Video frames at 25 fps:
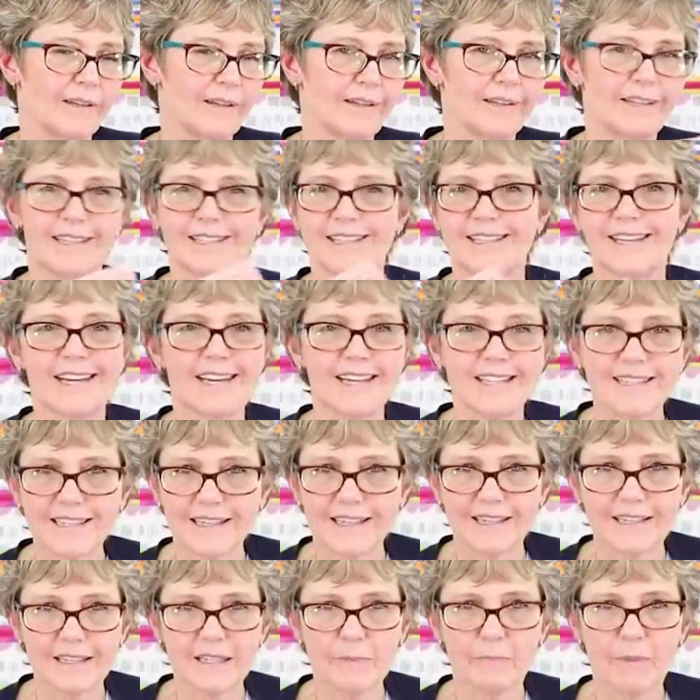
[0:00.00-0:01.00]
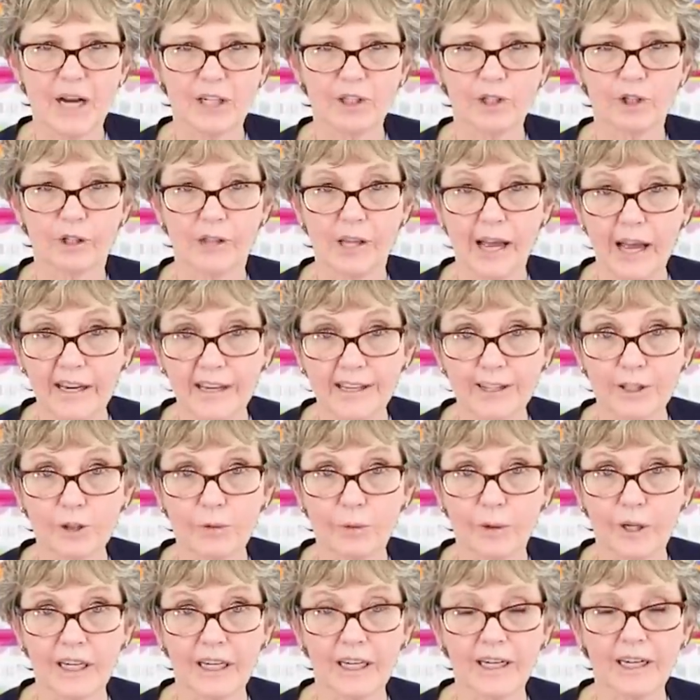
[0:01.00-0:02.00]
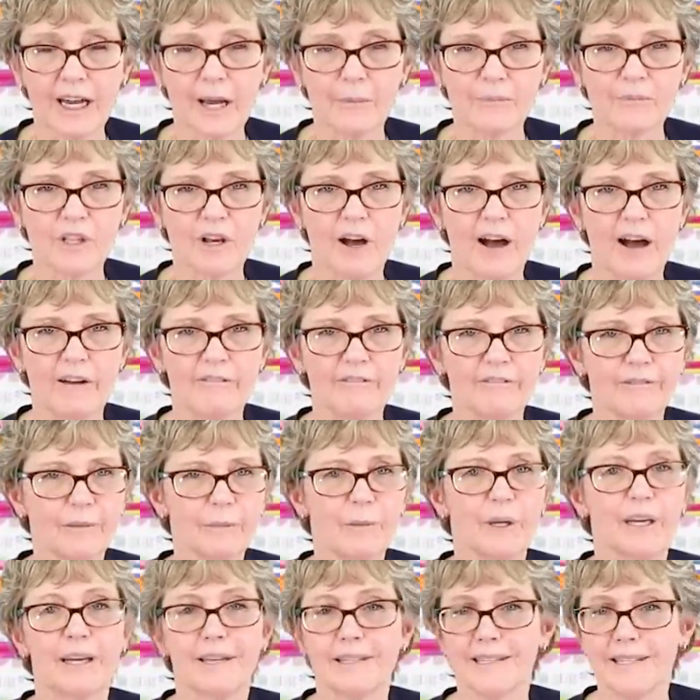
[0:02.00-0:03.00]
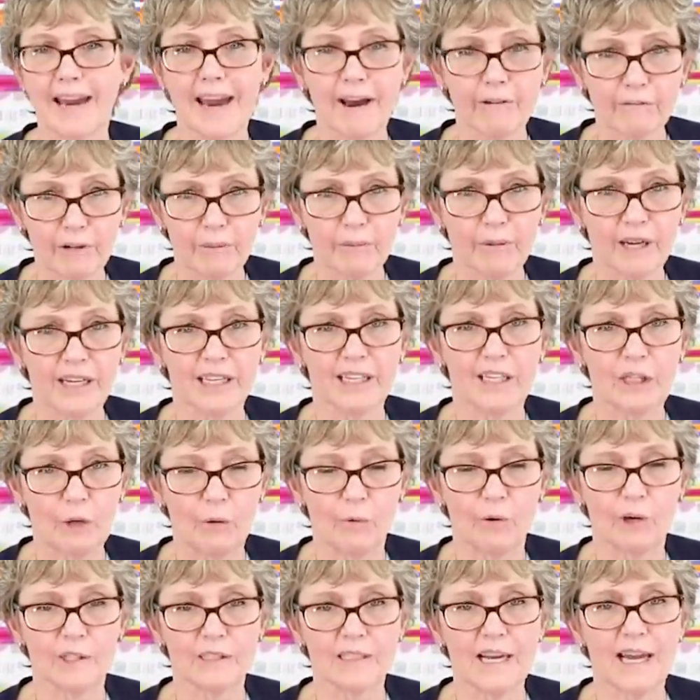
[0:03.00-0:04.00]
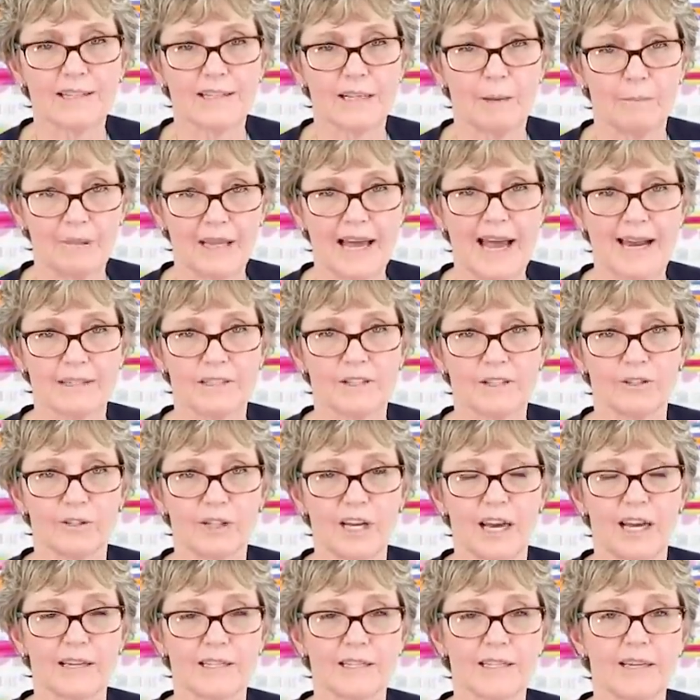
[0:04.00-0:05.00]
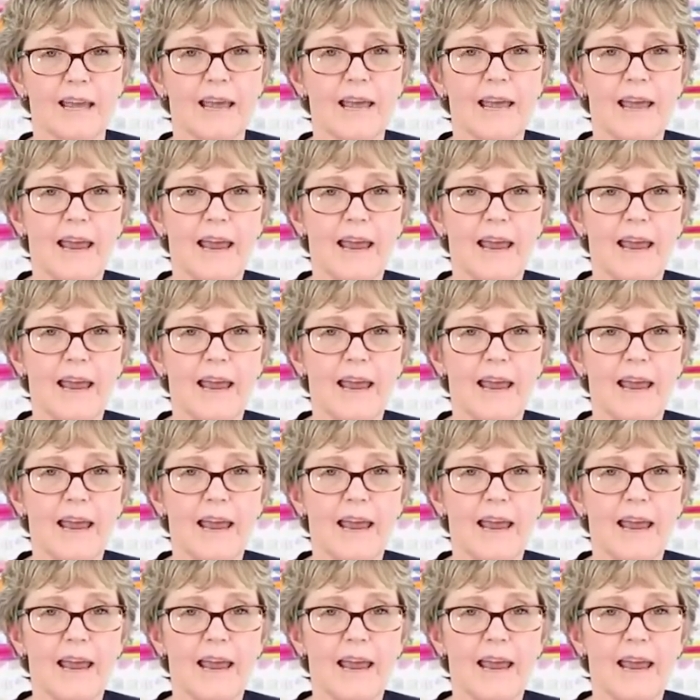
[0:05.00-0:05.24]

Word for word: it's easy to spot your luggage when it comes off, because everybody in the world has a black suitcase.